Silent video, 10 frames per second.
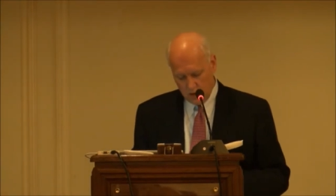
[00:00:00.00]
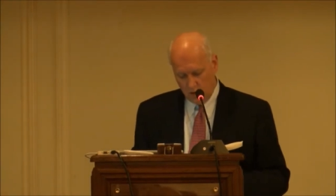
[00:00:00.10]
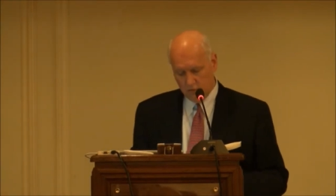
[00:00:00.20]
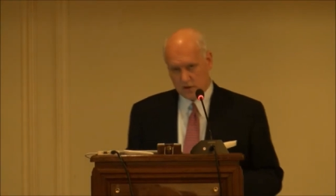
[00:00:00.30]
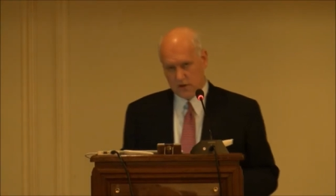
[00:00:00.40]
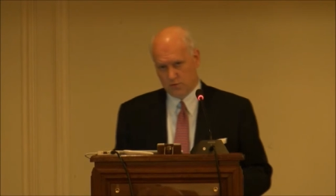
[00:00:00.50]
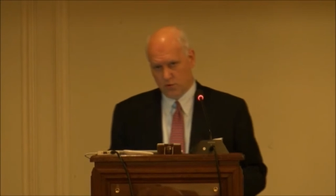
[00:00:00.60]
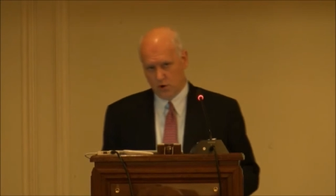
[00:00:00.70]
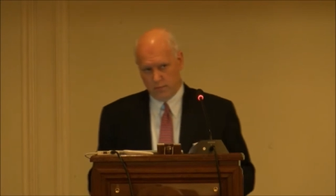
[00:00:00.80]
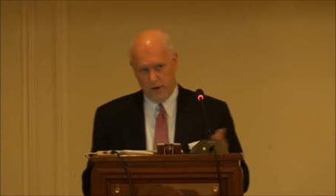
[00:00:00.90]
governance is
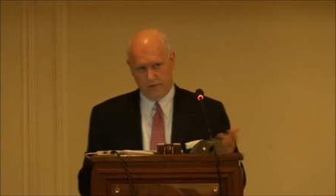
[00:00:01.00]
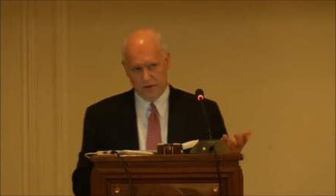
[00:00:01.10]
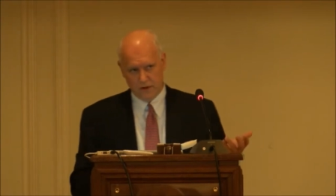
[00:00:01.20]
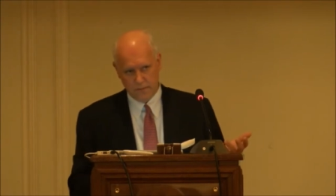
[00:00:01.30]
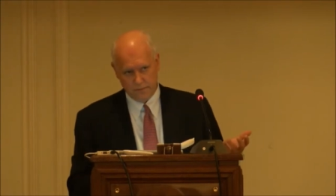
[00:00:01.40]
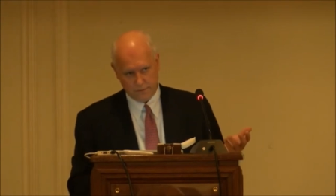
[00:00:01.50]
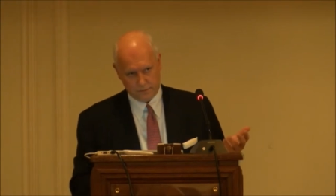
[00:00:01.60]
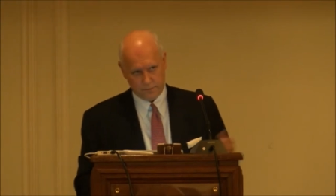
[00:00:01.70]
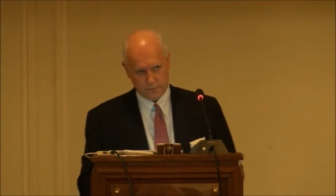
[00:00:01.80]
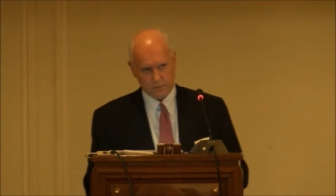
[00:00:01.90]
Warren Buffett.
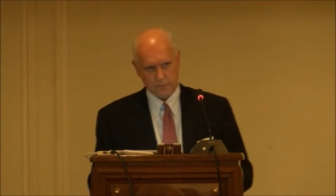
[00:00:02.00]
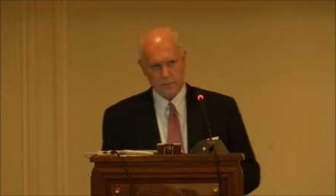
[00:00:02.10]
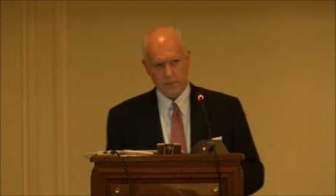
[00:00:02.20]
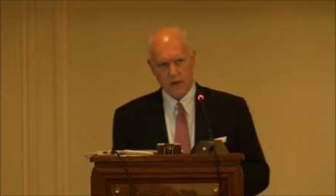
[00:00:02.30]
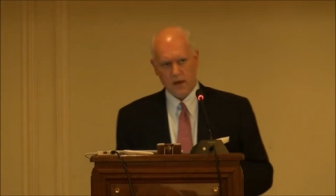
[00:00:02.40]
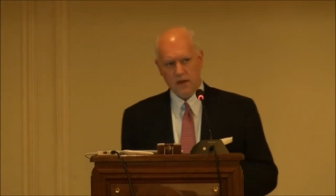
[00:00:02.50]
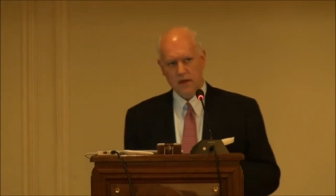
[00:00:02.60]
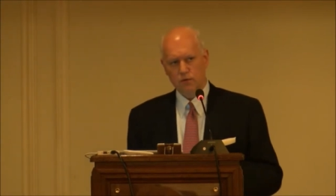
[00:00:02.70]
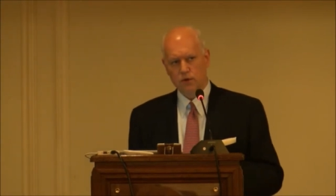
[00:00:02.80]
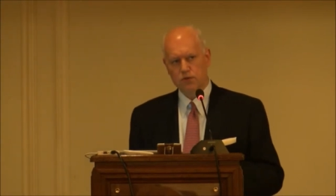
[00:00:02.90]
I
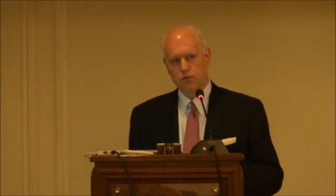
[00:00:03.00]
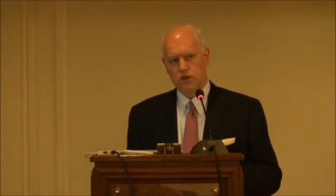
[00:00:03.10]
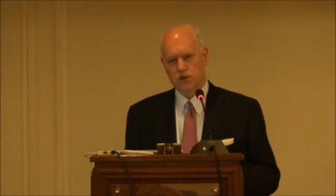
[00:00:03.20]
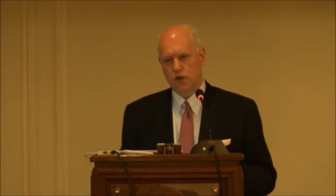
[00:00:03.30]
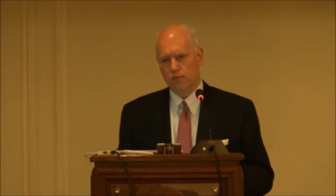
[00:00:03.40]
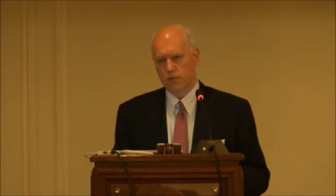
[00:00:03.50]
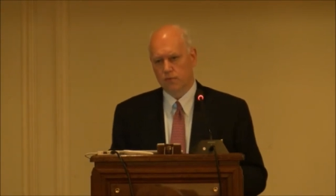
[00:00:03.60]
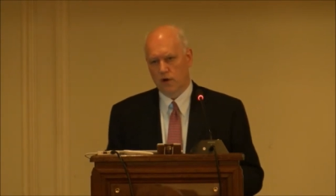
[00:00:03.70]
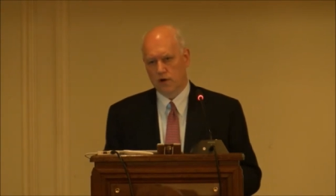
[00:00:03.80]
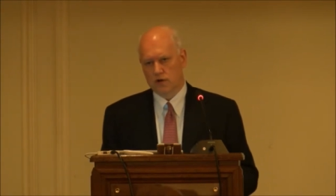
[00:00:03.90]
think it was when
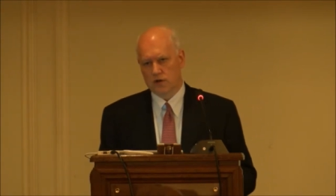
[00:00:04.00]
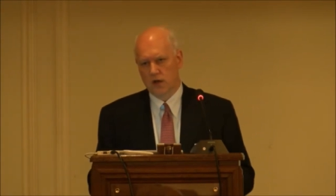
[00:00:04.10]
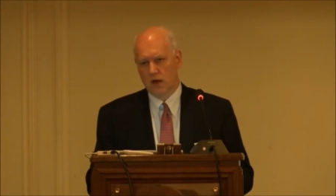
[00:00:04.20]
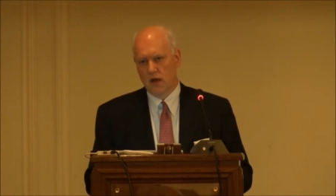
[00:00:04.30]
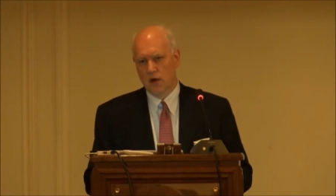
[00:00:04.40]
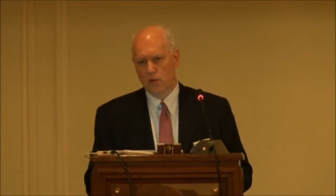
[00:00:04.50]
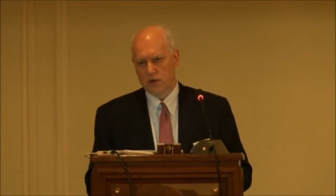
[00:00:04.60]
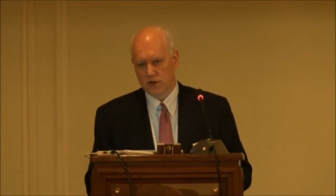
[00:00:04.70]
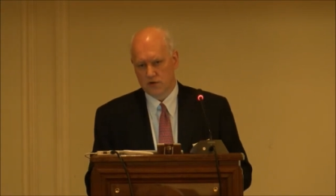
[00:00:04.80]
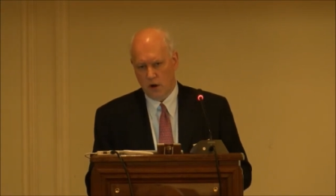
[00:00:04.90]
Salomon Brothers
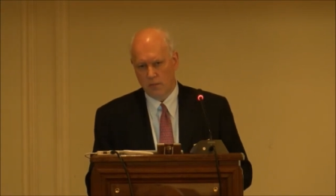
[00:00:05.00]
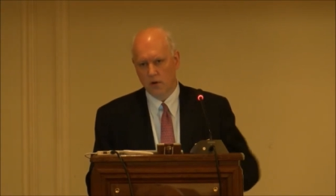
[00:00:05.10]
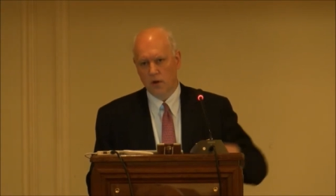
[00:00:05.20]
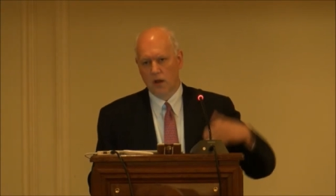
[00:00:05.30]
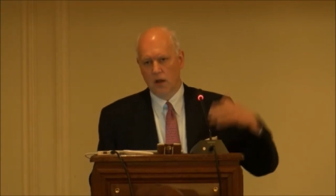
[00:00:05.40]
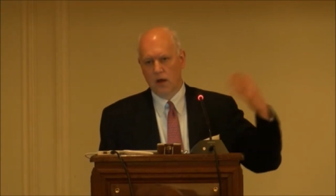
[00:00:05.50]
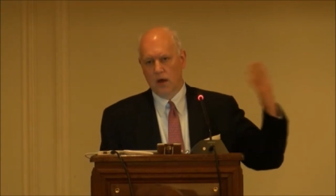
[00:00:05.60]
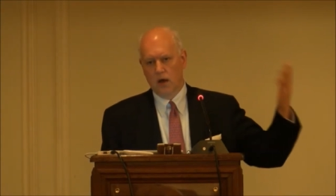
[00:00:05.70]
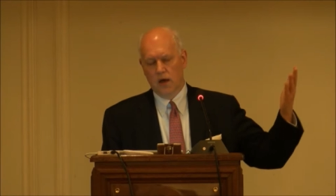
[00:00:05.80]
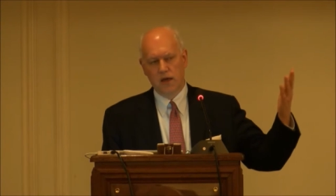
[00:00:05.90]
was in trouble.
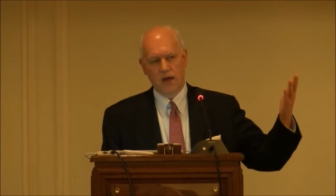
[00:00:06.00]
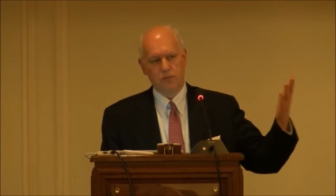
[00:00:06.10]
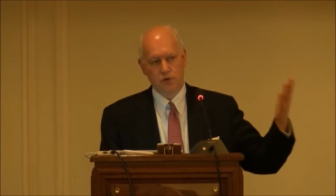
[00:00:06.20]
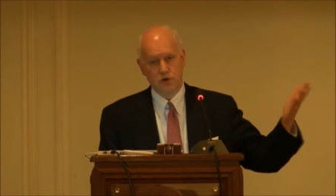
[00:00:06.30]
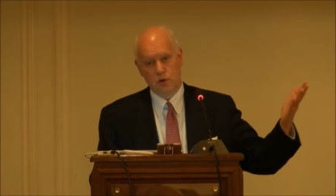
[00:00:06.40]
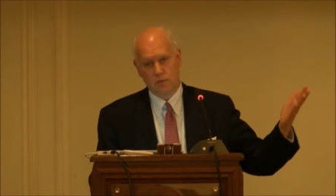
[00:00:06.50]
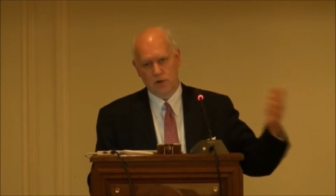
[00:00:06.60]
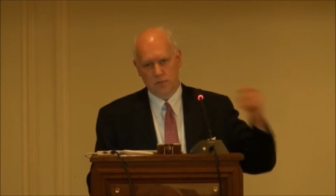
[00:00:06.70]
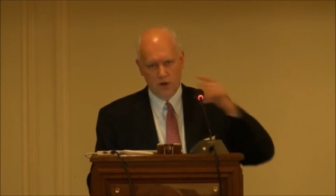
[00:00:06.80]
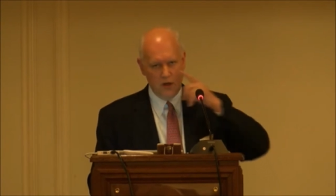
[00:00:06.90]
Uh, he had put so
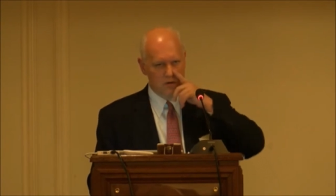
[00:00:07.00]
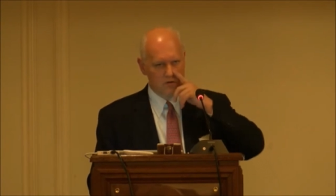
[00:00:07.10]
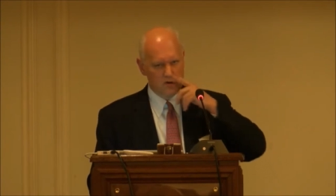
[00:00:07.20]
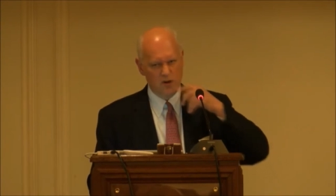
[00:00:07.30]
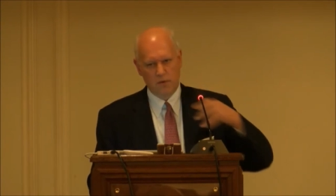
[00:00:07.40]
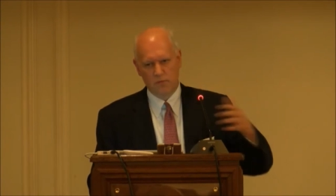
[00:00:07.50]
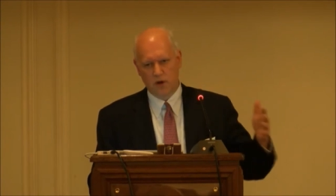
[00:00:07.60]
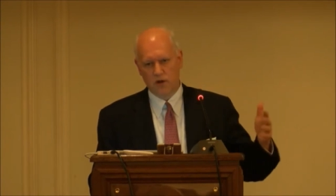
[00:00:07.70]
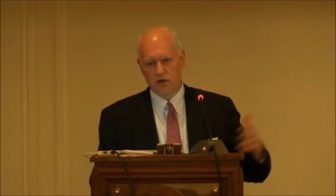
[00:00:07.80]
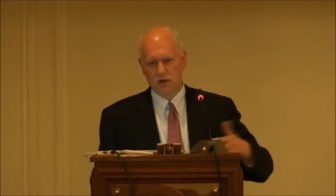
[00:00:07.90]
much money into Salomon
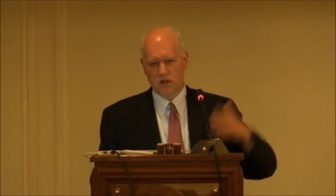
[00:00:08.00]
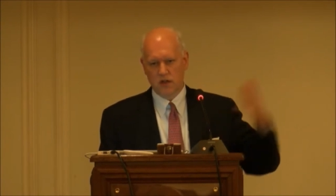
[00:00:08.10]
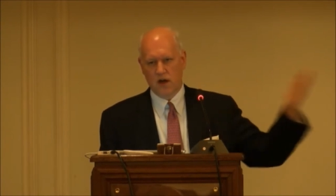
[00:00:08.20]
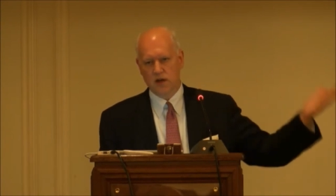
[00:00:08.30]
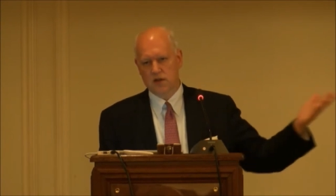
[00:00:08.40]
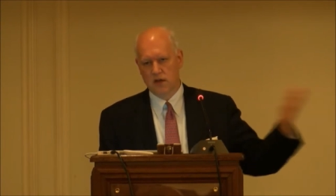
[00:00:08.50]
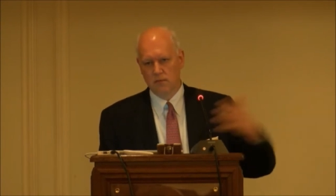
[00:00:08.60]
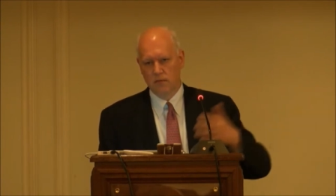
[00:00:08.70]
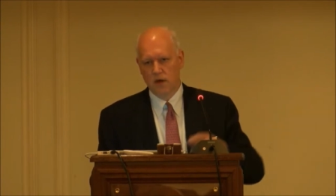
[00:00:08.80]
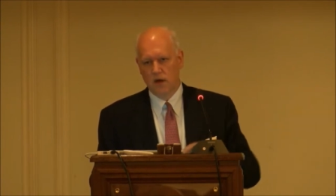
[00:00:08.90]
Brothers that they asked
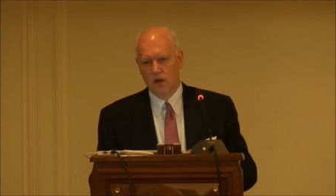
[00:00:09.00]
him